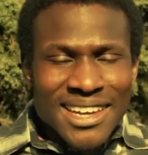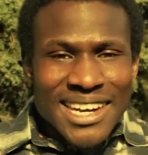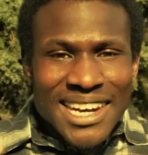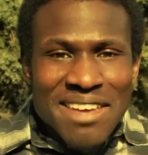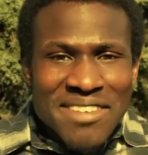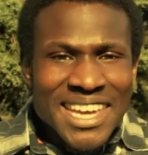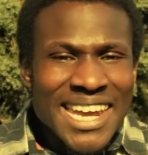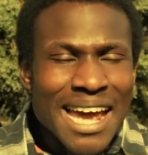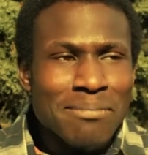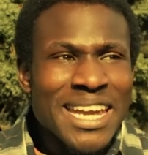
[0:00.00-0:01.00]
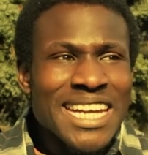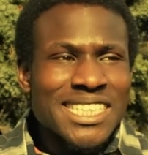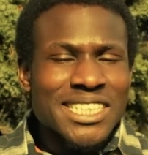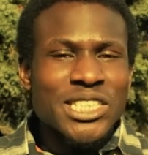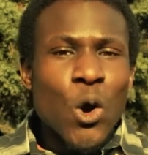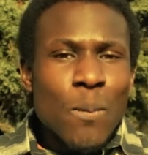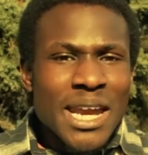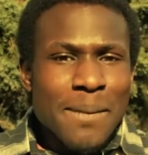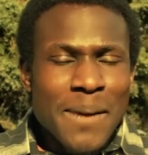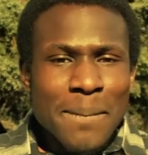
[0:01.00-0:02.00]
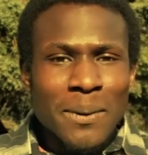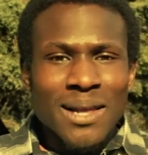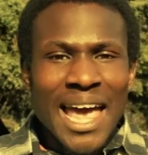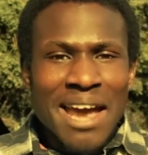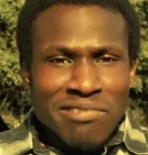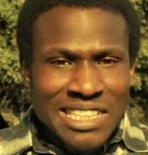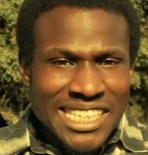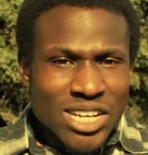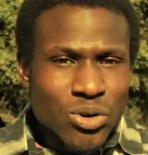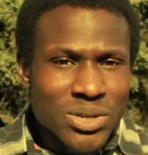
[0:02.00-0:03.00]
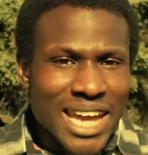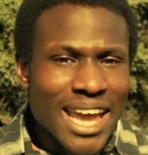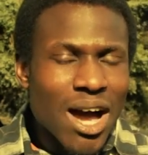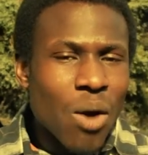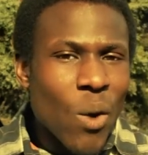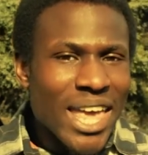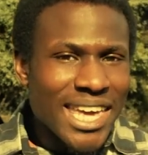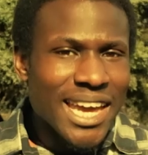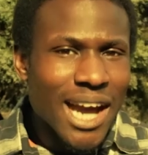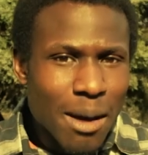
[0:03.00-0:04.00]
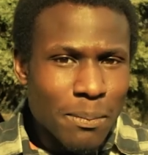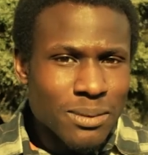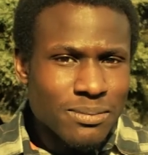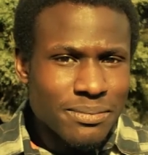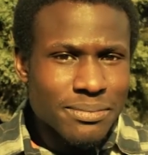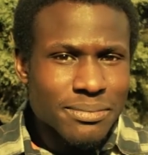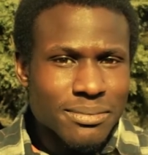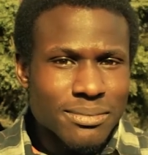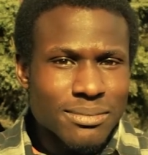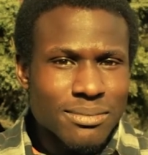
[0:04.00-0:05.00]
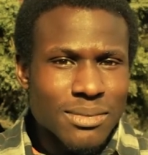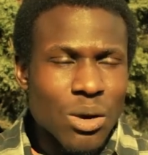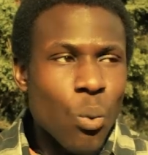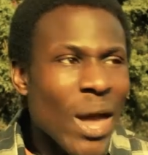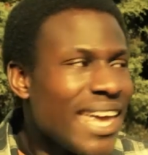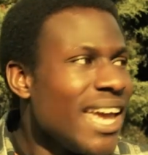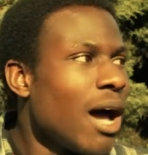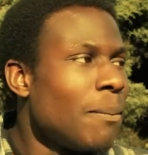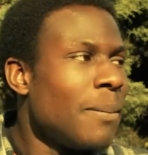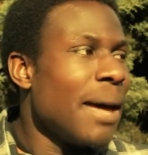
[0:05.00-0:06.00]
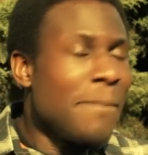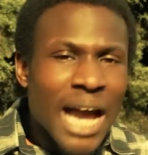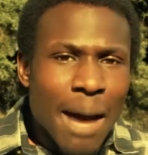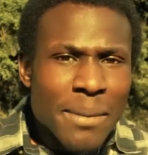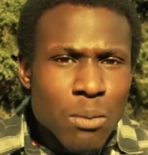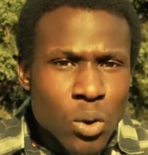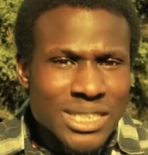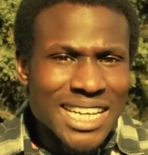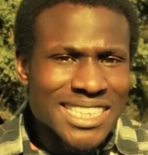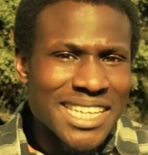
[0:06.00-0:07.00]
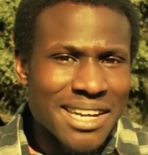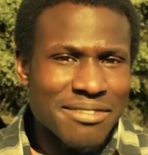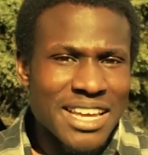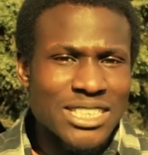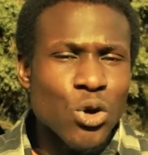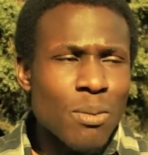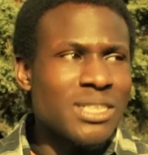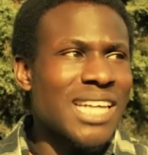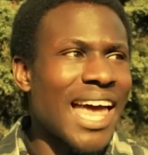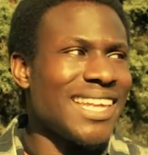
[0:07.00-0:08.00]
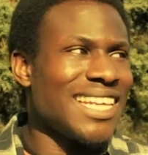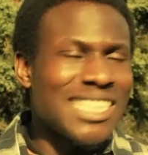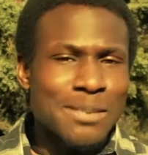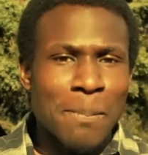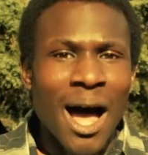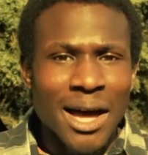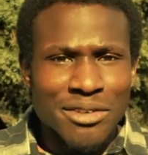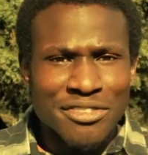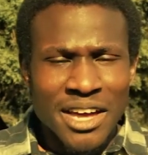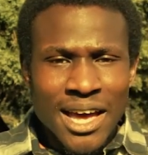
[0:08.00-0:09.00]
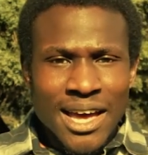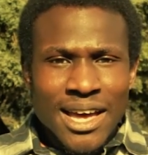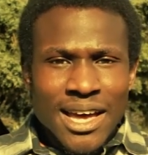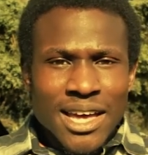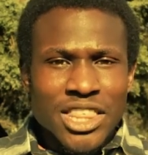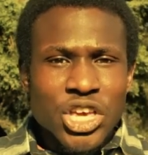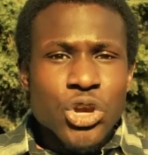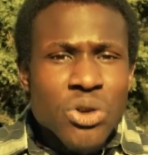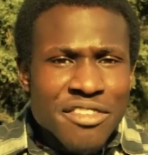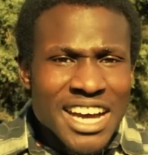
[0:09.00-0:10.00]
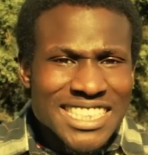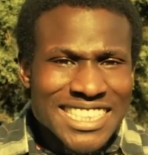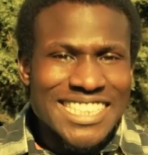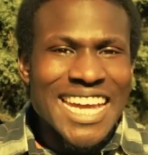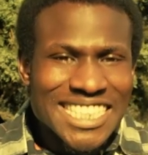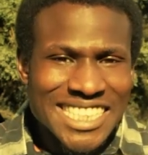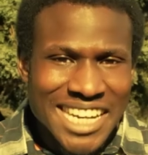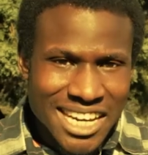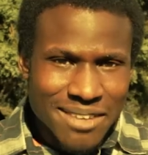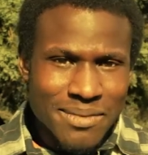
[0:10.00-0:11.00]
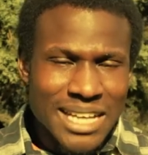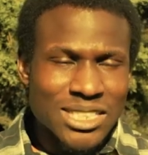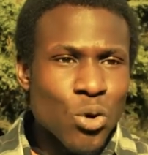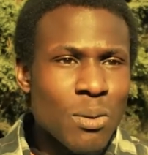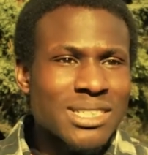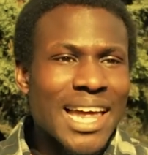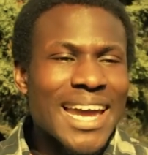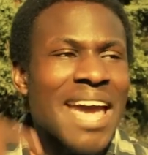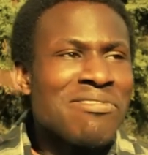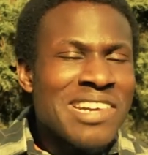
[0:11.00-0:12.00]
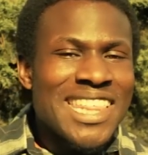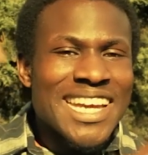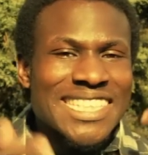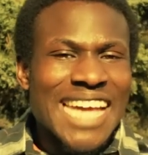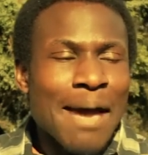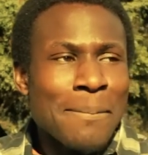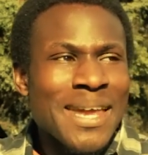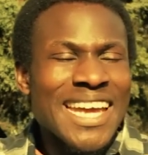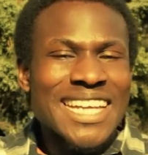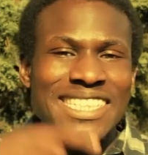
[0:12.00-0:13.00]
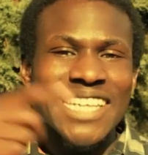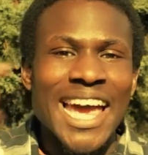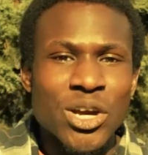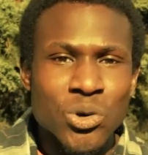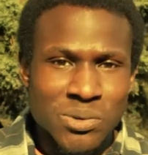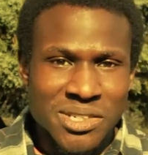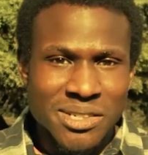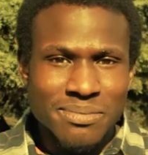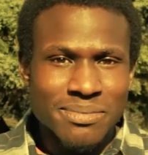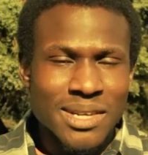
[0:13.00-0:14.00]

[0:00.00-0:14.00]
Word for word: living in amnesia, so many people every single day are waking up. Waking up and becoming more sensitive. It's almost like this is part of the universe's destiny. It's almost like everything is happening in cycles.